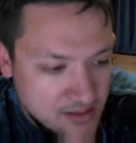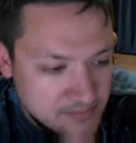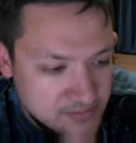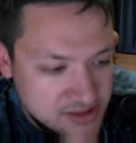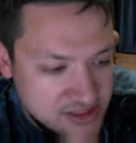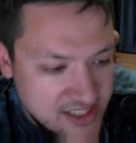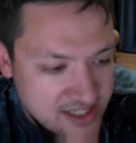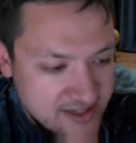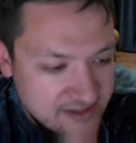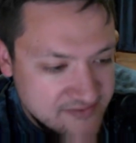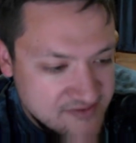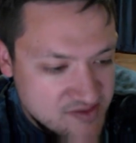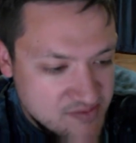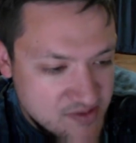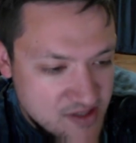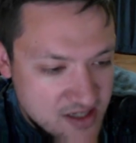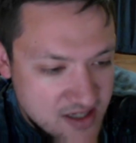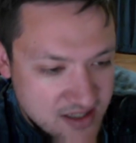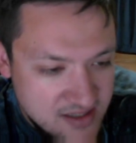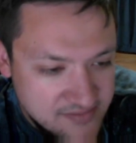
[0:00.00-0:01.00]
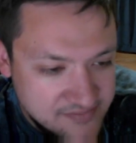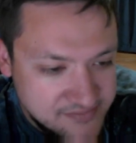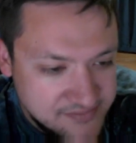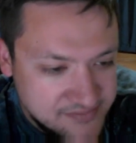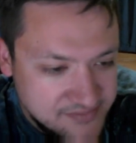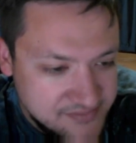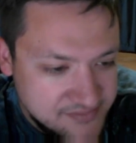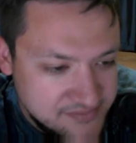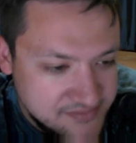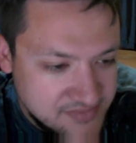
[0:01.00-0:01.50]
playoff spot
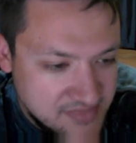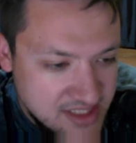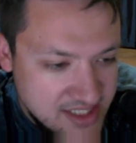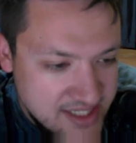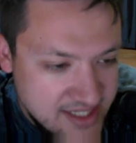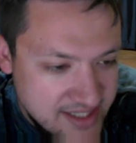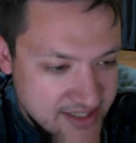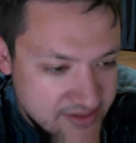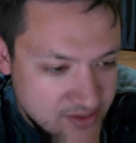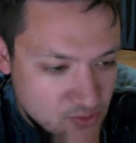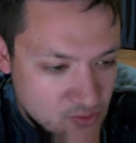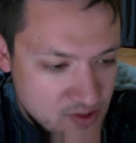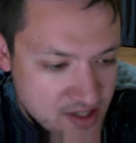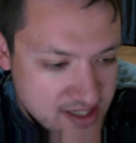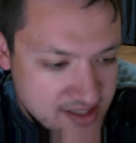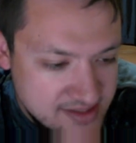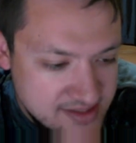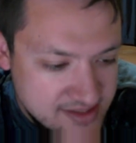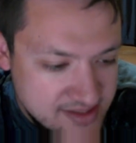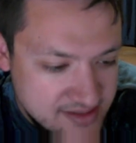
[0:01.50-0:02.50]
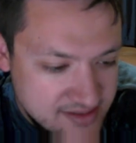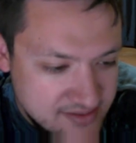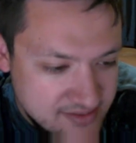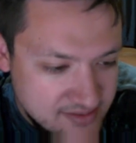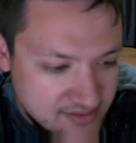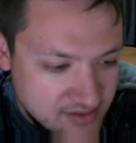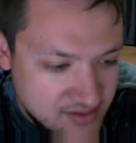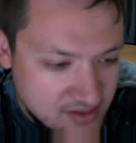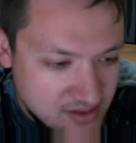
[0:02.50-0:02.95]
in the West.